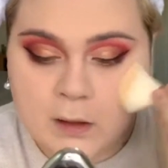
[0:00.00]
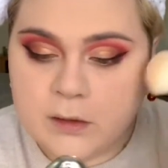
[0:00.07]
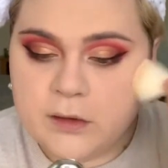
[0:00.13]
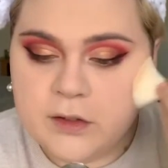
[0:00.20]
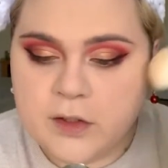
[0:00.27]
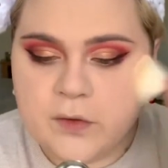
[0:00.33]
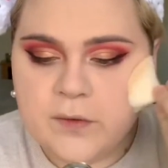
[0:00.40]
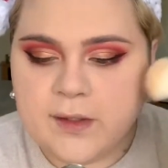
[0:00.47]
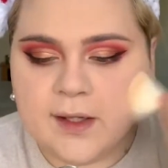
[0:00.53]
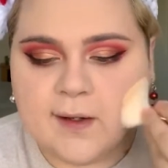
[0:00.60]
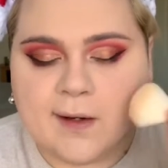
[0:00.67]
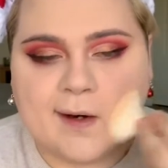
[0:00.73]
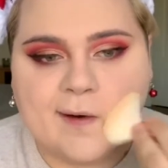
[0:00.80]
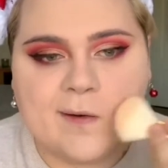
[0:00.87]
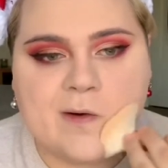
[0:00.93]
new
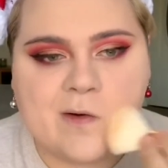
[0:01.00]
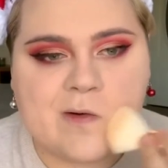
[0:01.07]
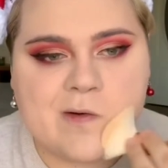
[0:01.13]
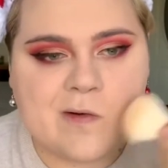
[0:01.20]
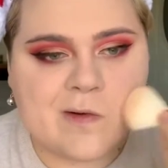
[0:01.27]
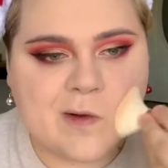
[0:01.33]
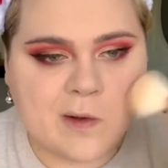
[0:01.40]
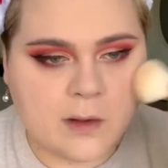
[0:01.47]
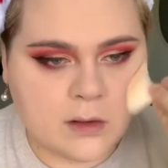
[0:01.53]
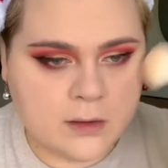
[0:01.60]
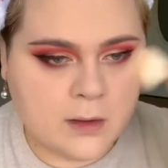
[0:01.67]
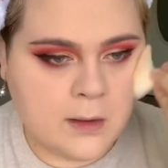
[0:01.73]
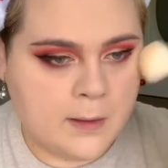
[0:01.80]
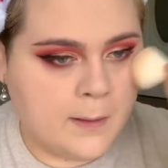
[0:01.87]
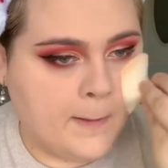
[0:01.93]
year,
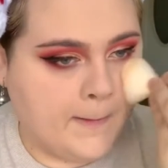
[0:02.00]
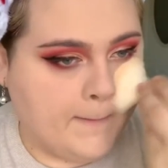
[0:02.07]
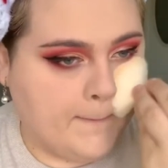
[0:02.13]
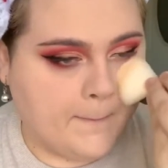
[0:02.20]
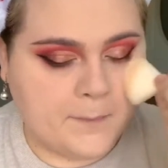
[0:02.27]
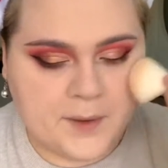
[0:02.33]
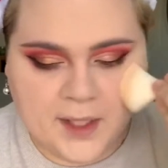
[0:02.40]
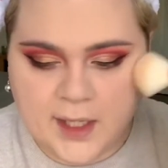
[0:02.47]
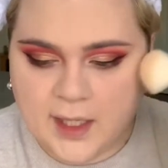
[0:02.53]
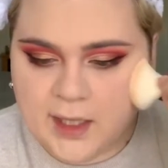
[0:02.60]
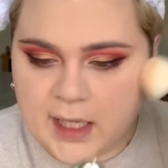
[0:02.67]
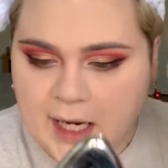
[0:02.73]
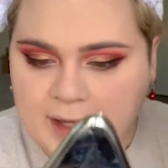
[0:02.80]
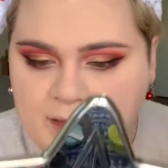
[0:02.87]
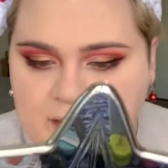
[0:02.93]
because
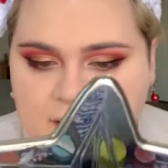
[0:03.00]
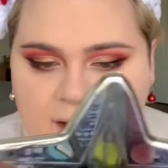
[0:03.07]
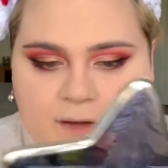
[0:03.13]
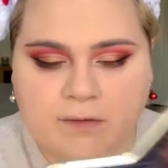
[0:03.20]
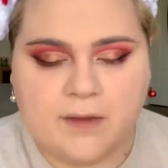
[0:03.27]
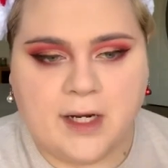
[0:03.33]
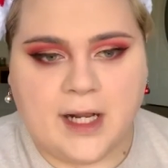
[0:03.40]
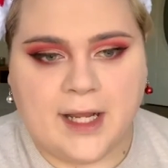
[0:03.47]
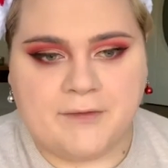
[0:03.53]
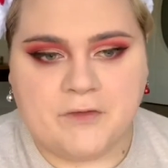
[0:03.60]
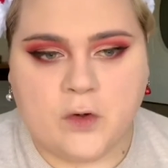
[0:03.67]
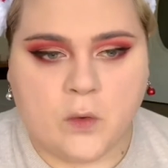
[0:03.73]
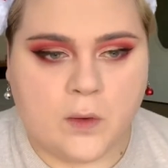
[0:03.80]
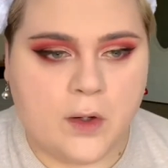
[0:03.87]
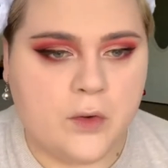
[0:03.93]
I think that I've
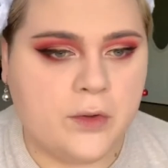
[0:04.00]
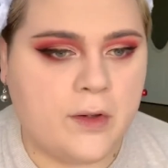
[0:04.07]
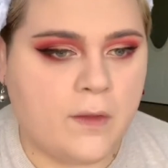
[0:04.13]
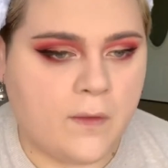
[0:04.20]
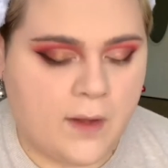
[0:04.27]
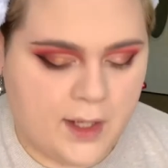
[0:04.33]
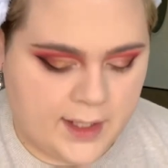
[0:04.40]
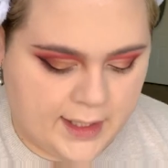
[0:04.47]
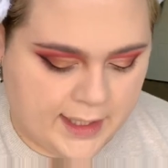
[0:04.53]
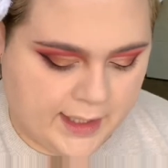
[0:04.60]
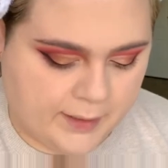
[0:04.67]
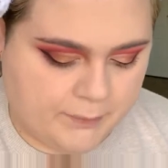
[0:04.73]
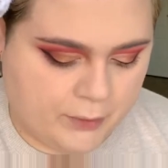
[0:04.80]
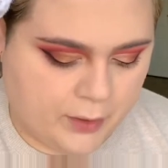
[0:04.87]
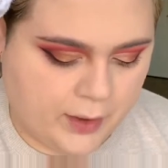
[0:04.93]
grown a lot as
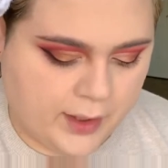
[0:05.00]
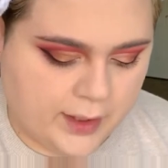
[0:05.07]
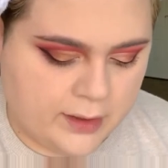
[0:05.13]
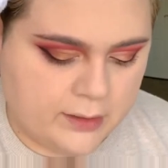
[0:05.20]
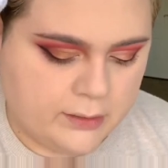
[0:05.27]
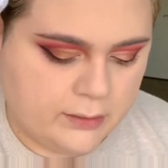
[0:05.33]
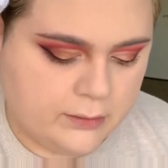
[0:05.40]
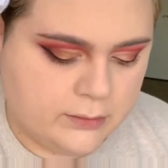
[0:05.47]
a person